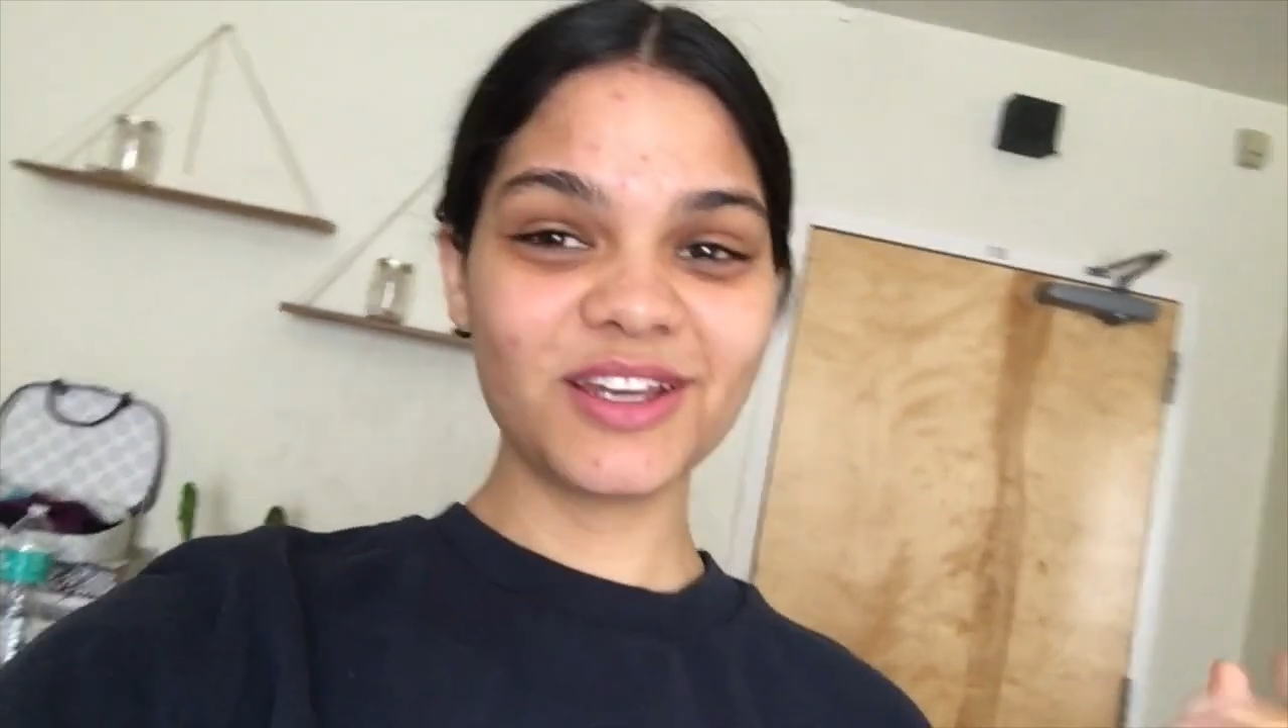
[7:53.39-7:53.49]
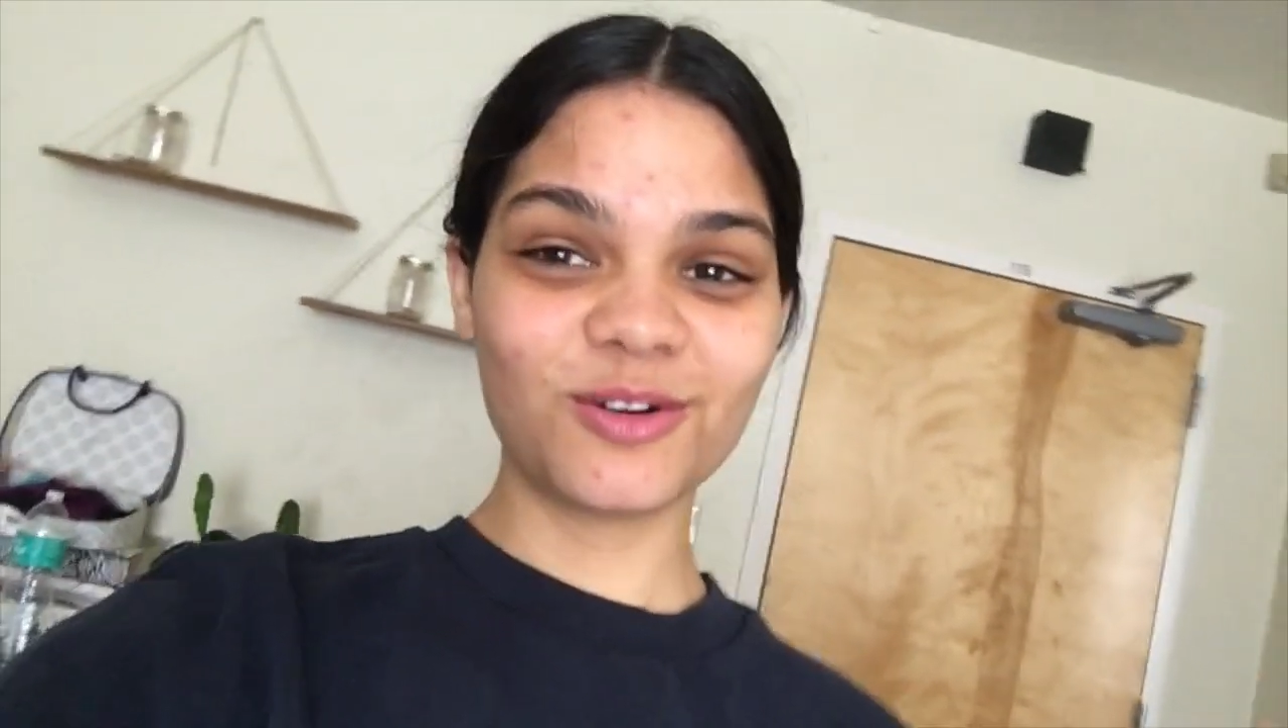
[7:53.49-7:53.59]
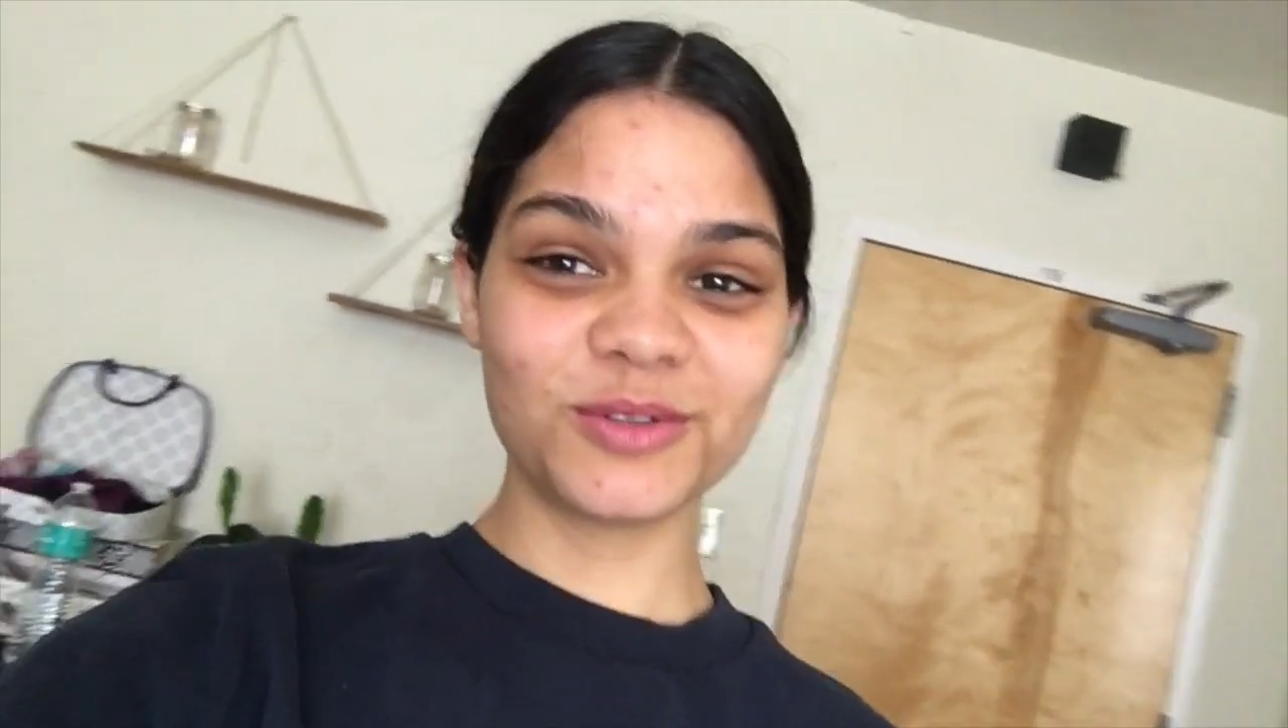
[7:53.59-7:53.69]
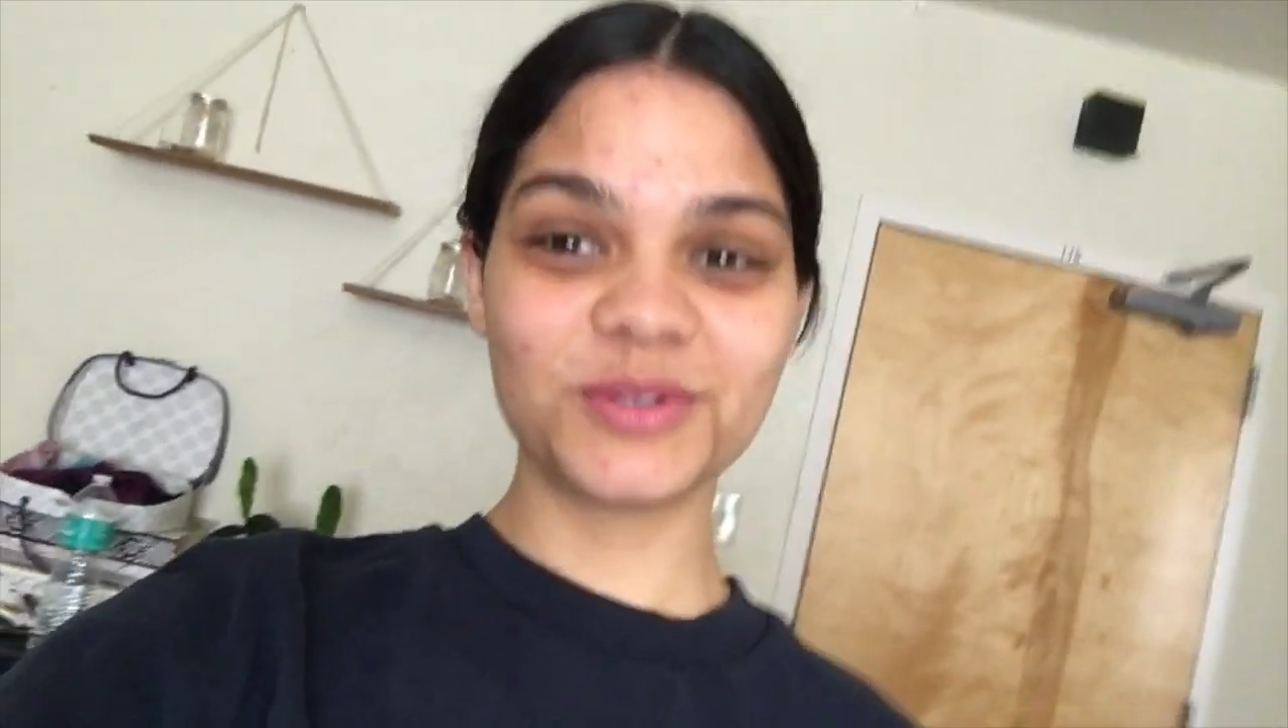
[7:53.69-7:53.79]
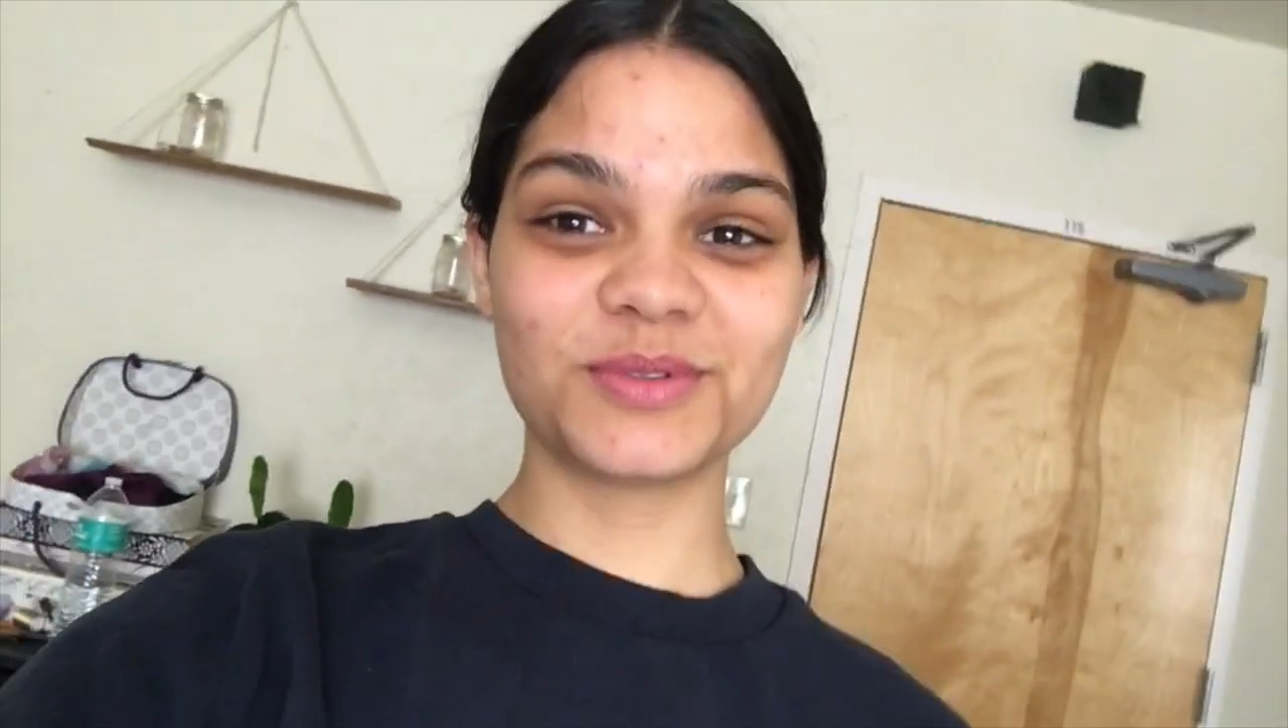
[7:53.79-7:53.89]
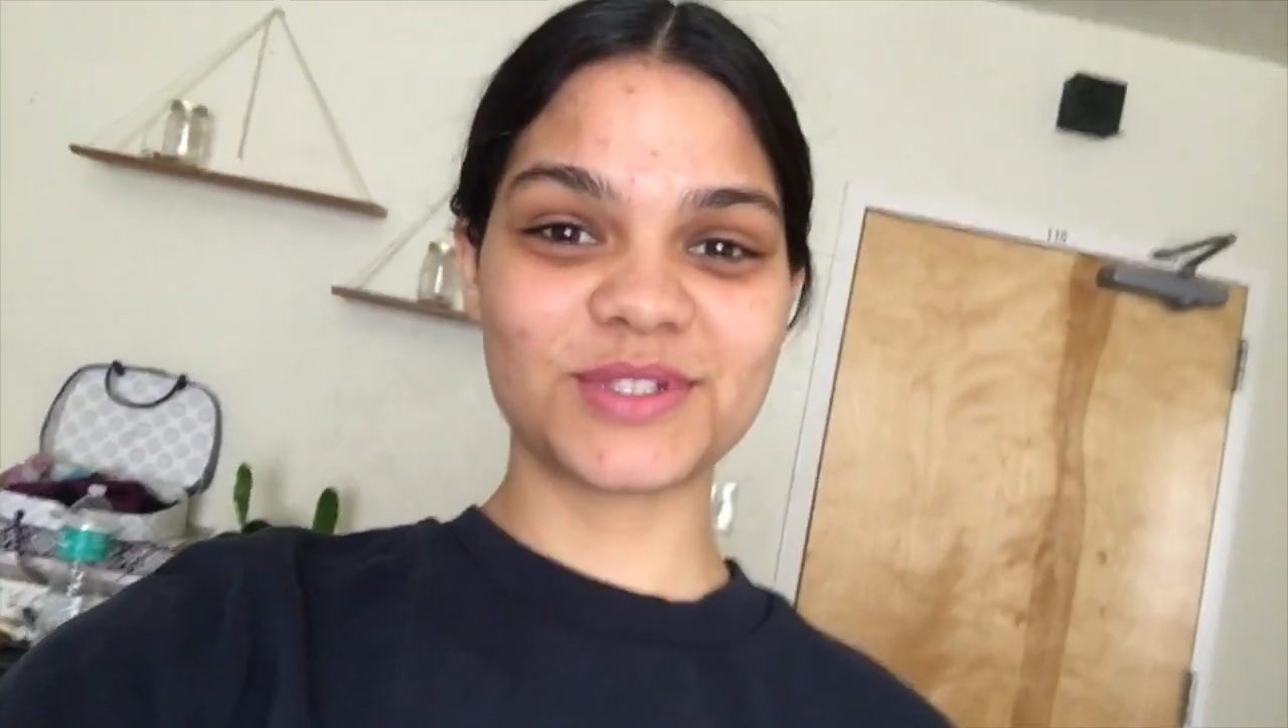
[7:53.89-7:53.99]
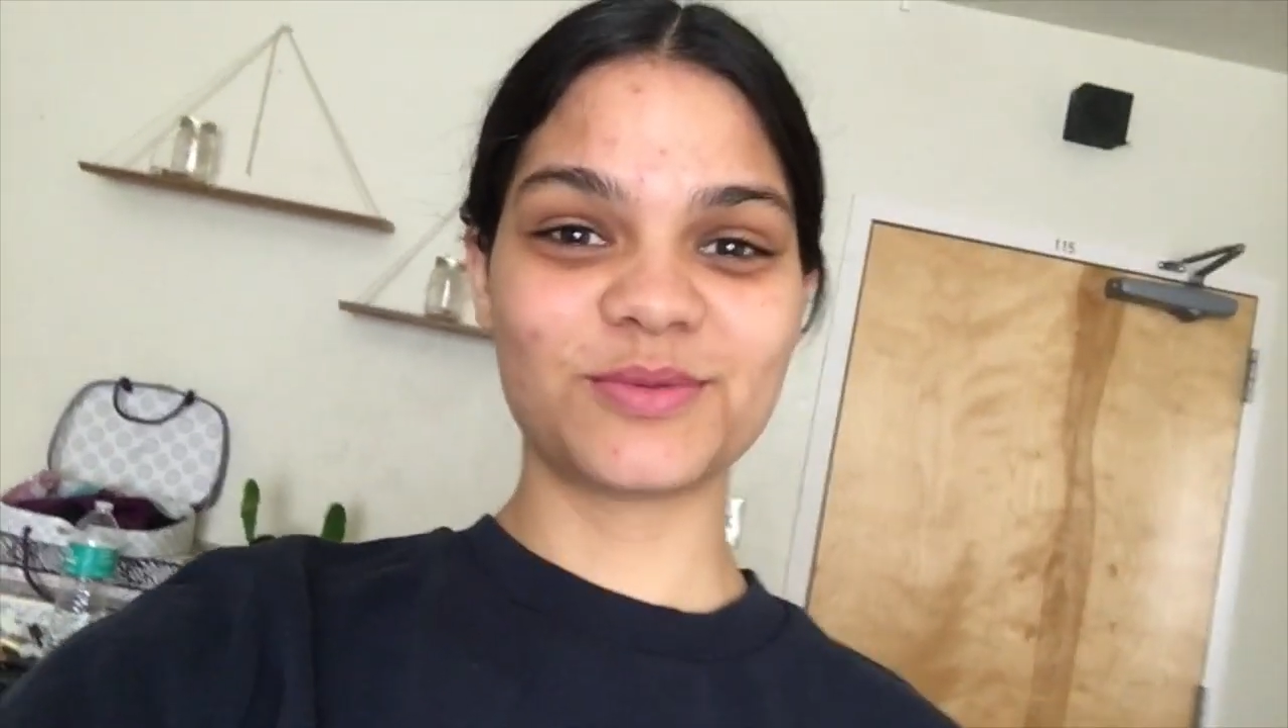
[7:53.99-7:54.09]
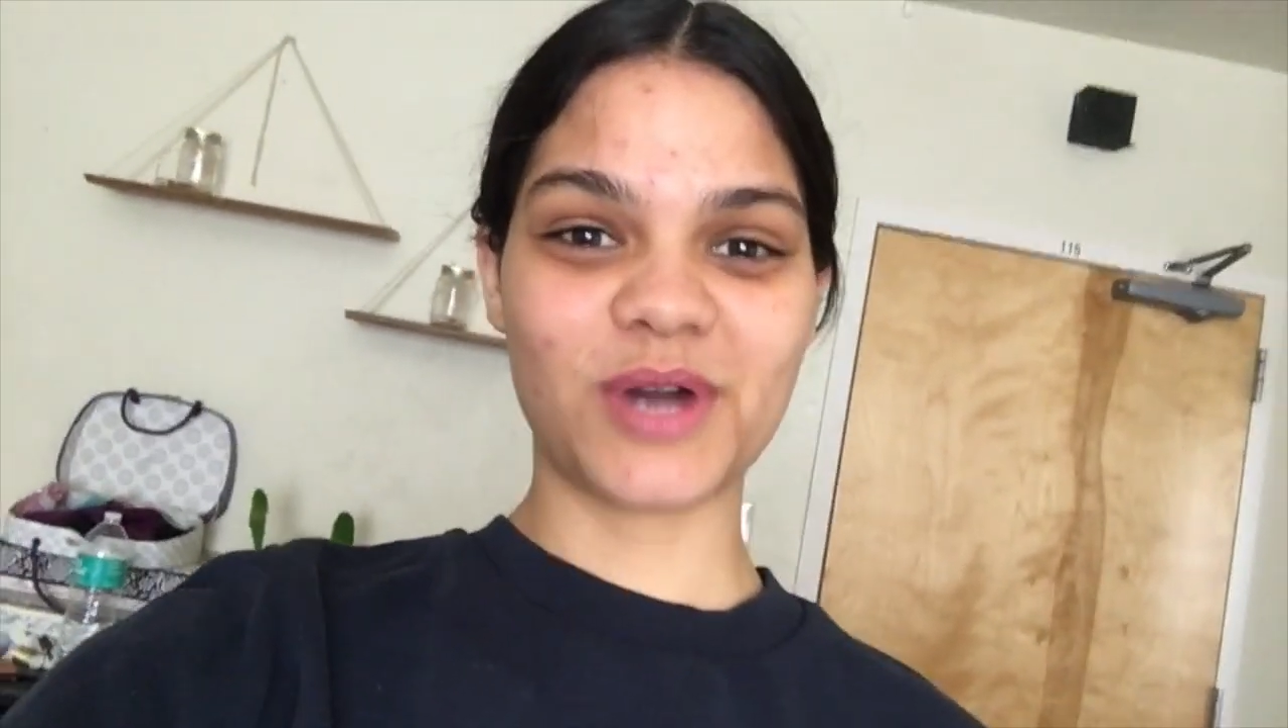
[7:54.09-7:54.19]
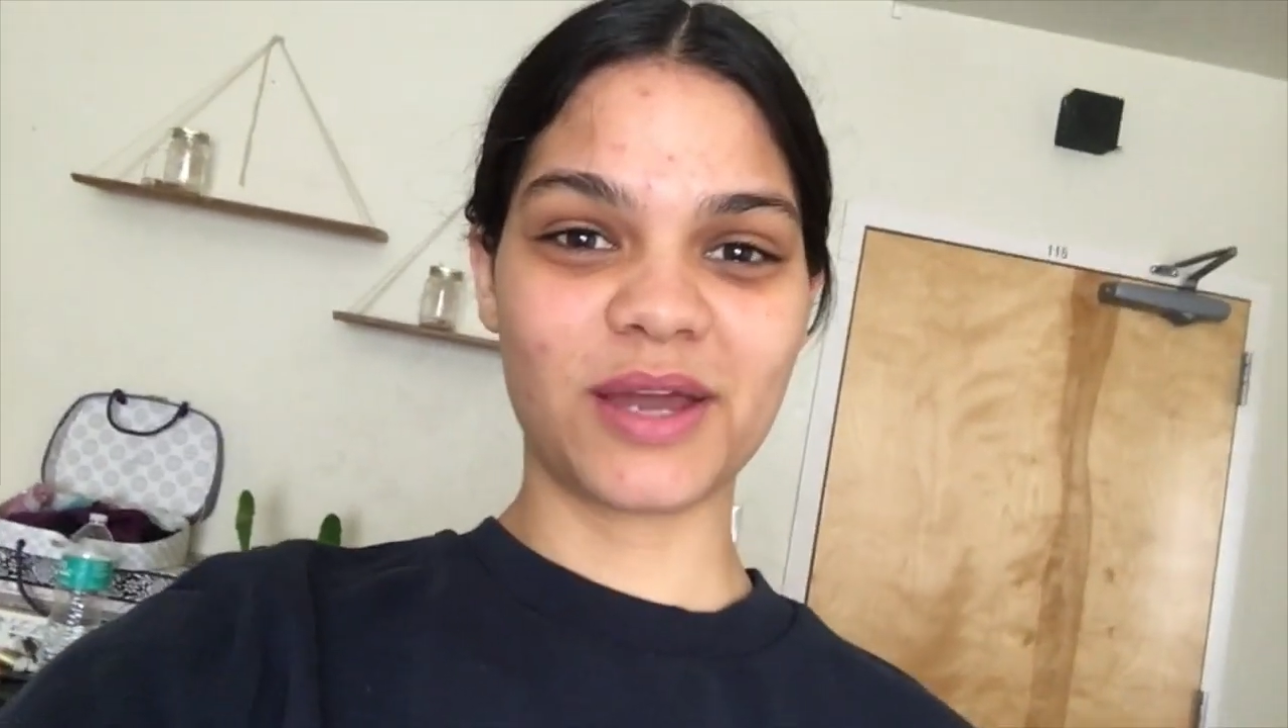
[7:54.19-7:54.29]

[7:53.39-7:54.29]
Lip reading: only reason why